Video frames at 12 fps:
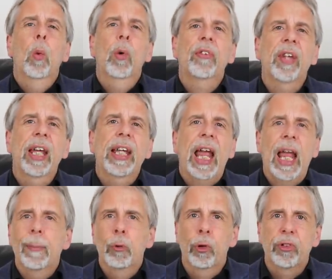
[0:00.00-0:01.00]
was a
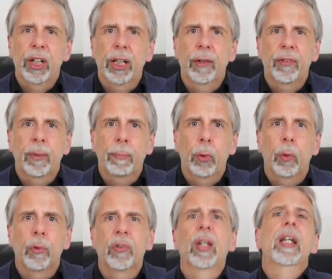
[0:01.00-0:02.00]
hemorrhaging of
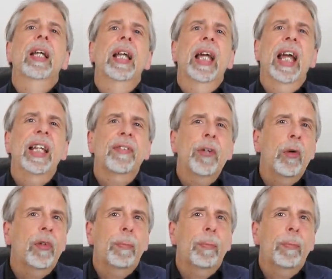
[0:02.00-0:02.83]
support. It's no